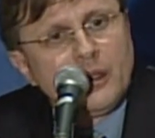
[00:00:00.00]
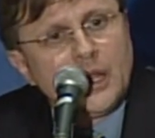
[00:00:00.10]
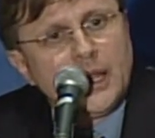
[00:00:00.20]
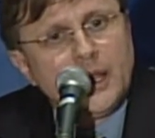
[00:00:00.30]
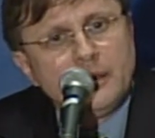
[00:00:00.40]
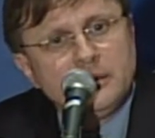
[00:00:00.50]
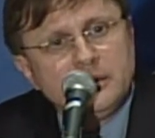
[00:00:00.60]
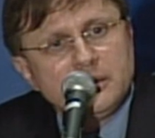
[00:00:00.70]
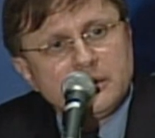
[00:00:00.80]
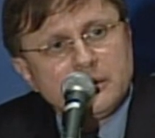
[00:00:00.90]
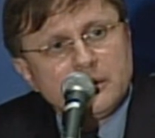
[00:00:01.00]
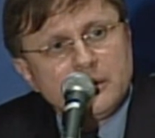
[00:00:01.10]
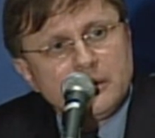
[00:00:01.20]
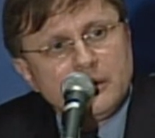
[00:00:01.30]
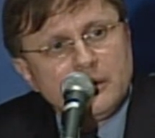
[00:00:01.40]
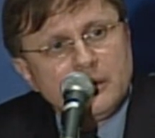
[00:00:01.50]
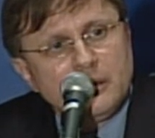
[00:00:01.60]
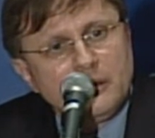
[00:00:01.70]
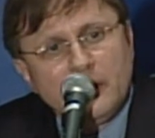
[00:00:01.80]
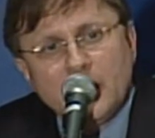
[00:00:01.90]
and
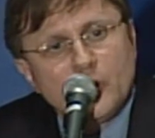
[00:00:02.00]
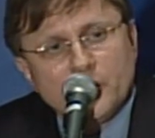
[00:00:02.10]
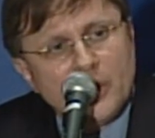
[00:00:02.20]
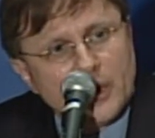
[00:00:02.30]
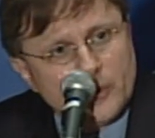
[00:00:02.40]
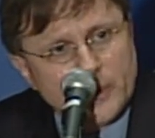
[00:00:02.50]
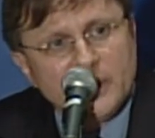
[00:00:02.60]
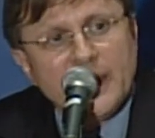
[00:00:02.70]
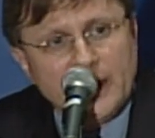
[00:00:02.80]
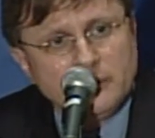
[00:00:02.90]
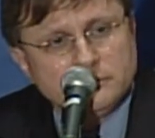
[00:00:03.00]
they don't know how to relate